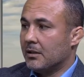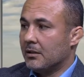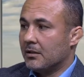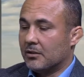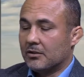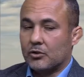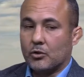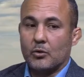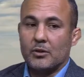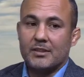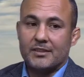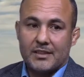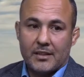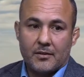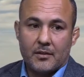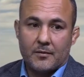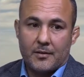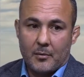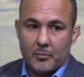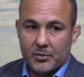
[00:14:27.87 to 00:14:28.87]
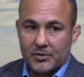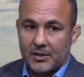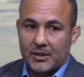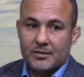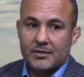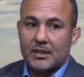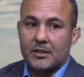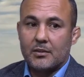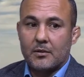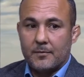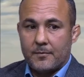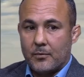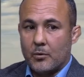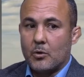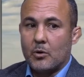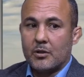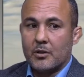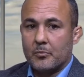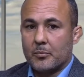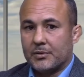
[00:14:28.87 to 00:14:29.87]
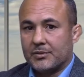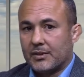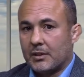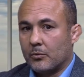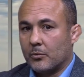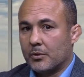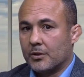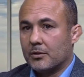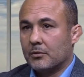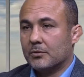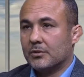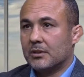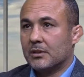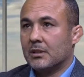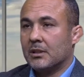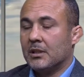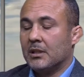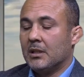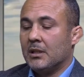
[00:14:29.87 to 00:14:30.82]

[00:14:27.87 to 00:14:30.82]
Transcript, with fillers: because it's only 75%. It's not the full 100% we're using.